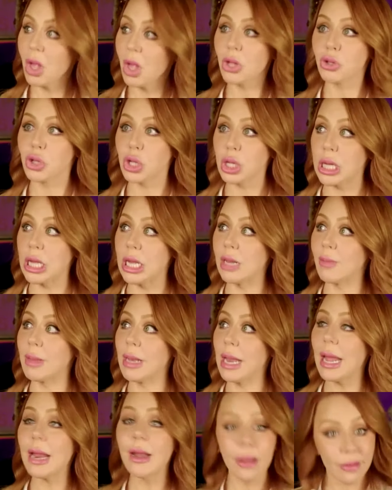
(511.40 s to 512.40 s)
Chiquita
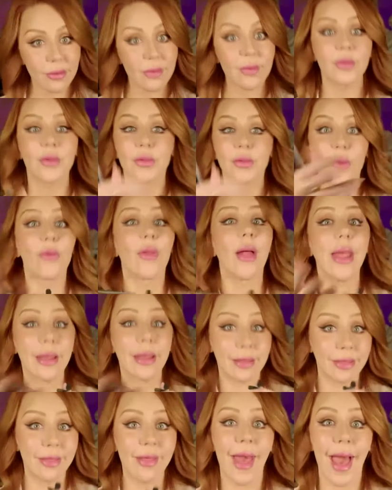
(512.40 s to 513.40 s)
bananas. So like
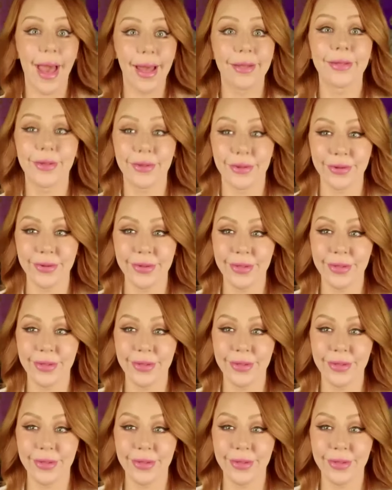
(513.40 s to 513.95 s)
that. My